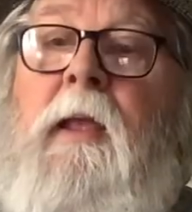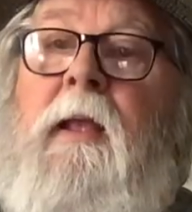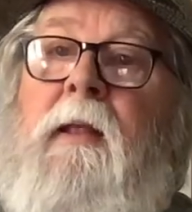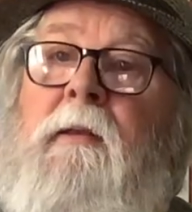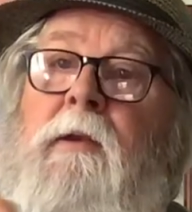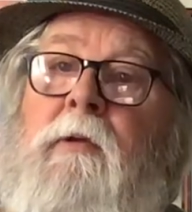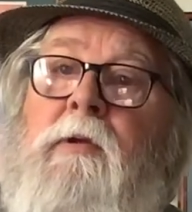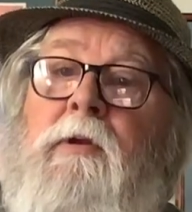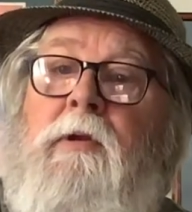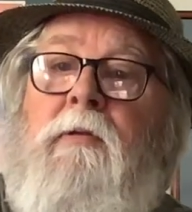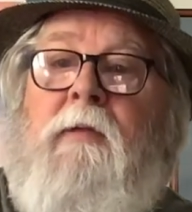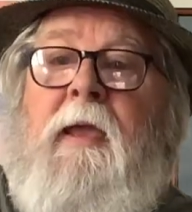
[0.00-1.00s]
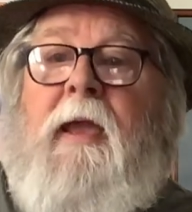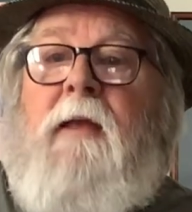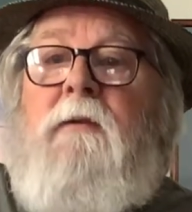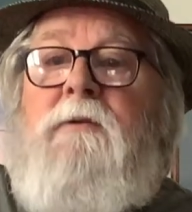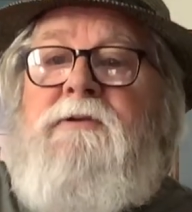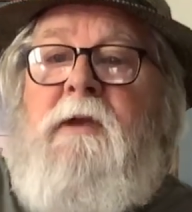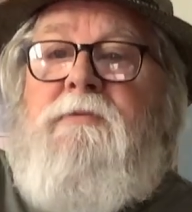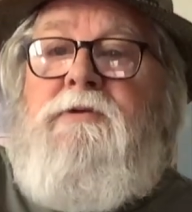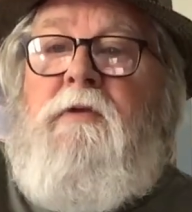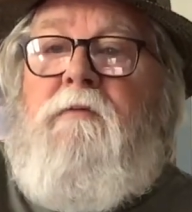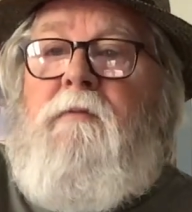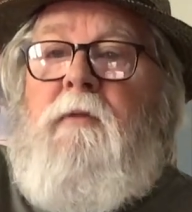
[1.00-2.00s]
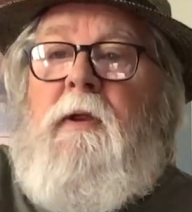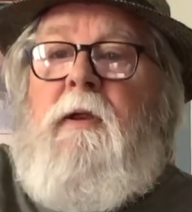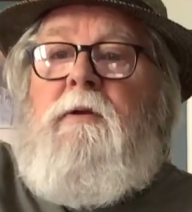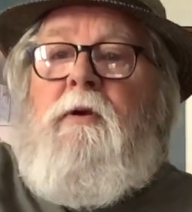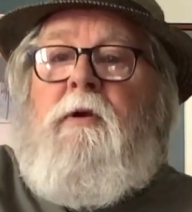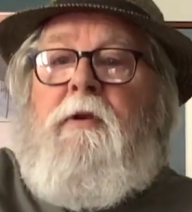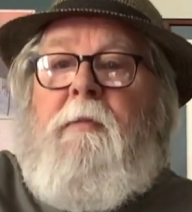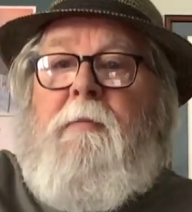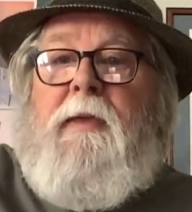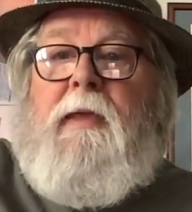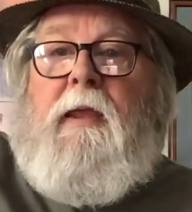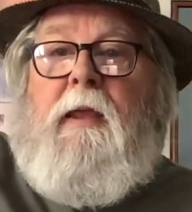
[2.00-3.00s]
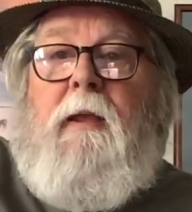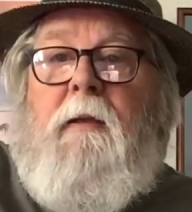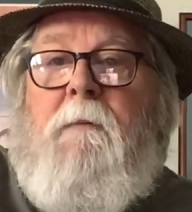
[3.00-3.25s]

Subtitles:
And you can do that substitute during the B.